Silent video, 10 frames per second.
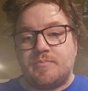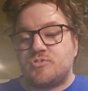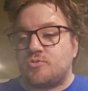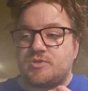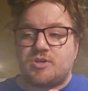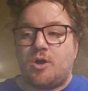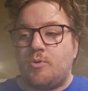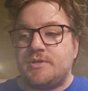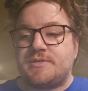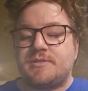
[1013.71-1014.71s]
So it's
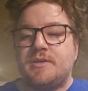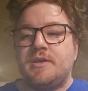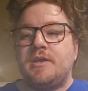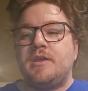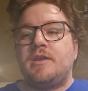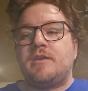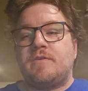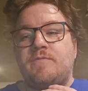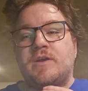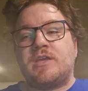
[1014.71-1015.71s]
always
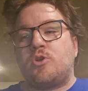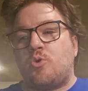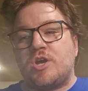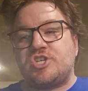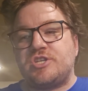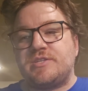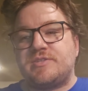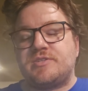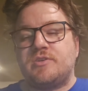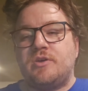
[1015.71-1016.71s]
the fucking
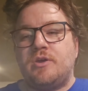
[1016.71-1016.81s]
questions